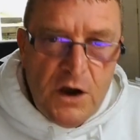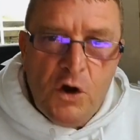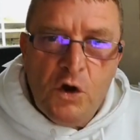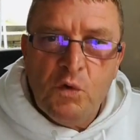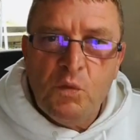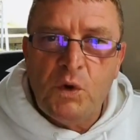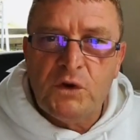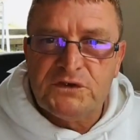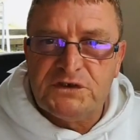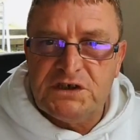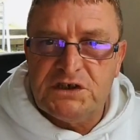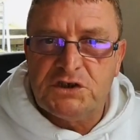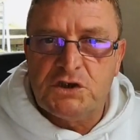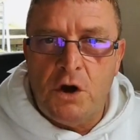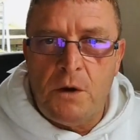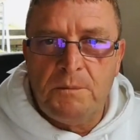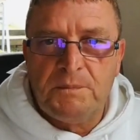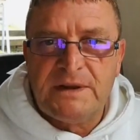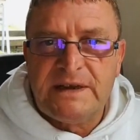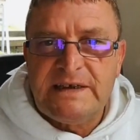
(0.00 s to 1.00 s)
once it's
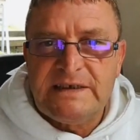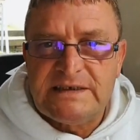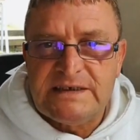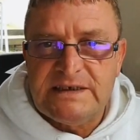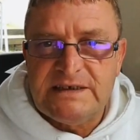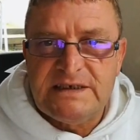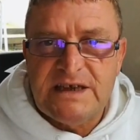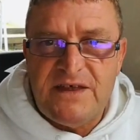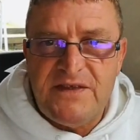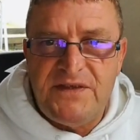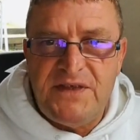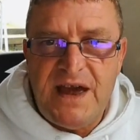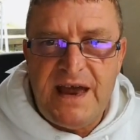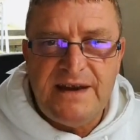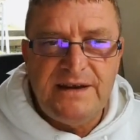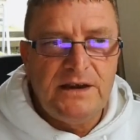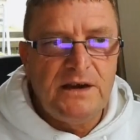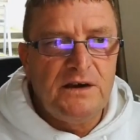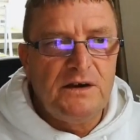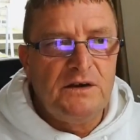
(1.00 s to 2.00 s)
completed,
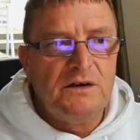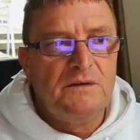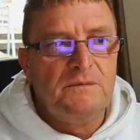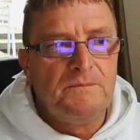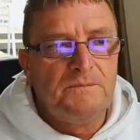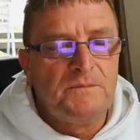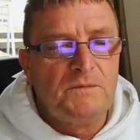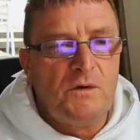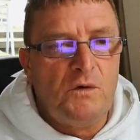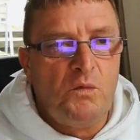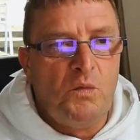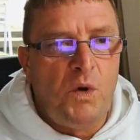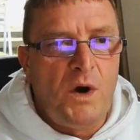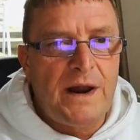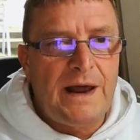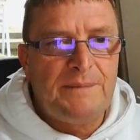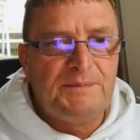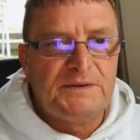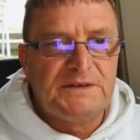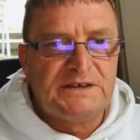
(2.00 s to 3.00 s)
then what
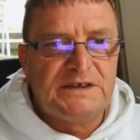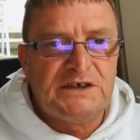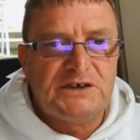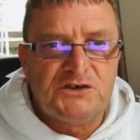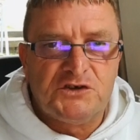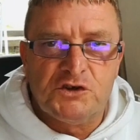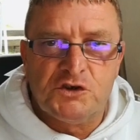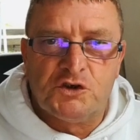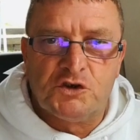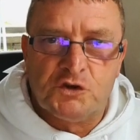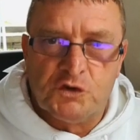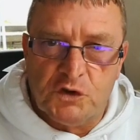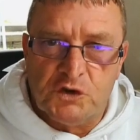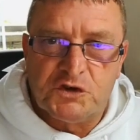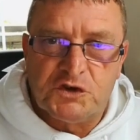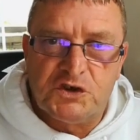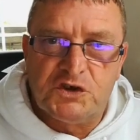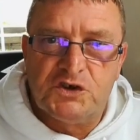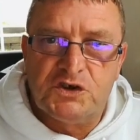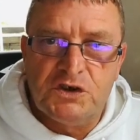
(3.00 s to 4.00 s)
happens is the
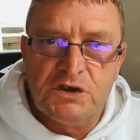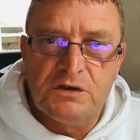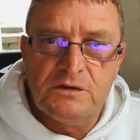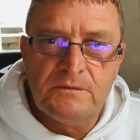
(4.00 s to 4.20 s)
trust